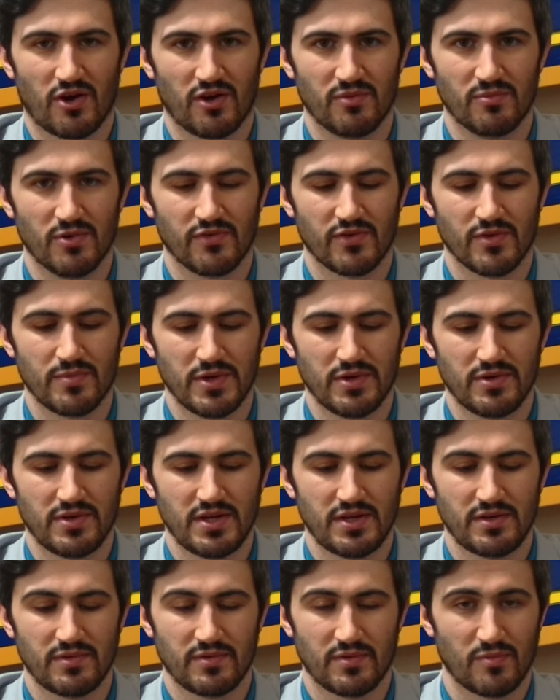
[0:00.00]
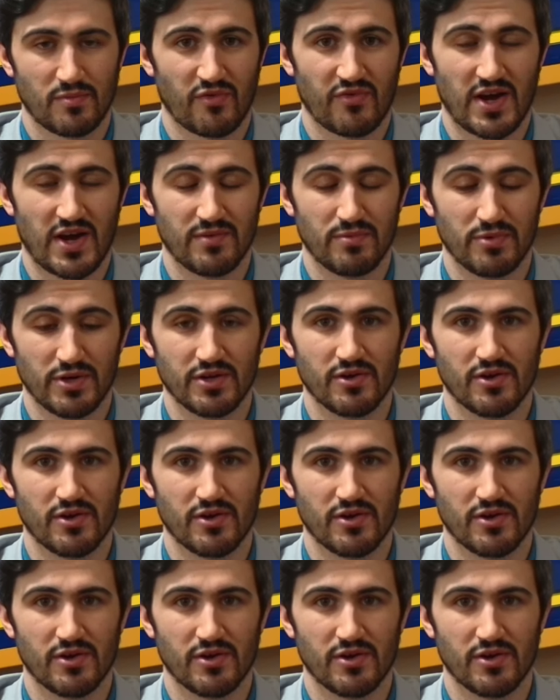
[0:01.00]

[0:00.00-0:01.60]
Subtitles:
automotive community and provided pretty good